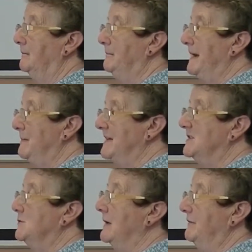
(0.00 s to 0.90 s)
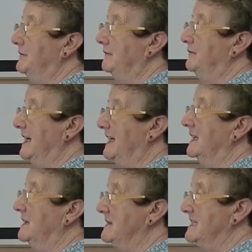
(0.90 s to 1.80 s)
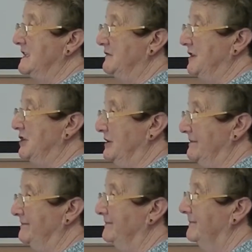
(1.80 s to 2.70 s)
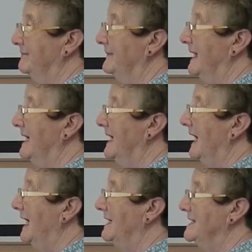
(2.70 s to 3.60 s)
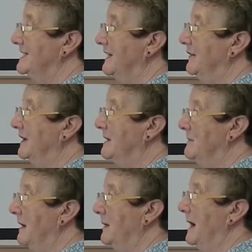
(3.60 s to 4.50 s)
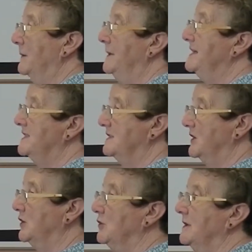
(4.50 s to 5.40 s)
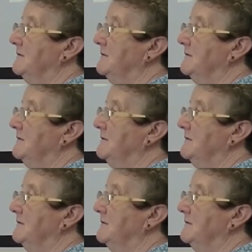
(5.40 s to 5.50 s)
babies who have very limited vision. And it's giving them a wee secure